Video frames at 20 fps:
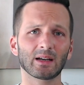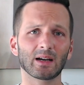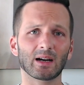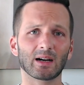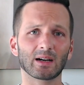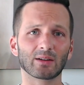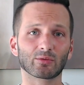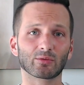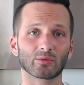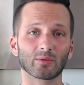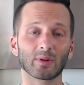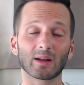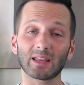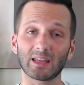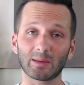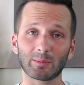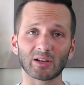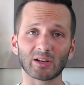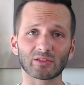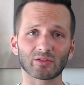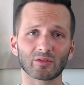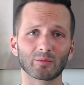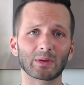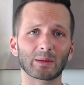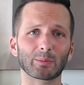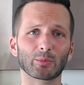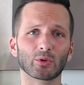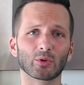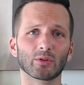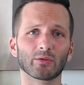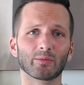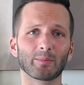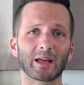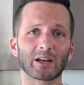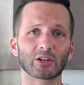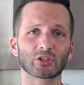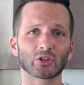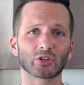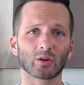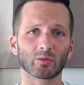of emails from people who've
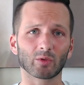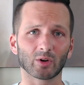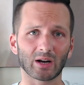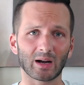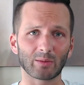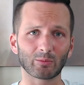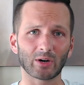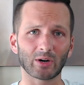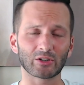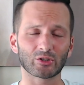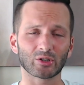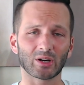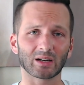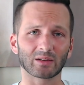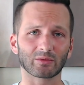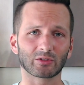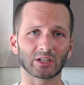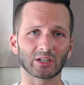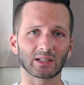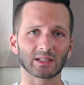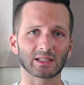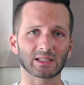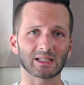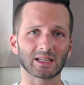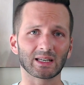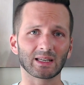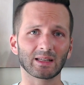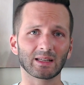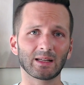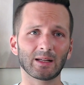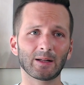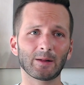managed to overcome retroactive jealousy.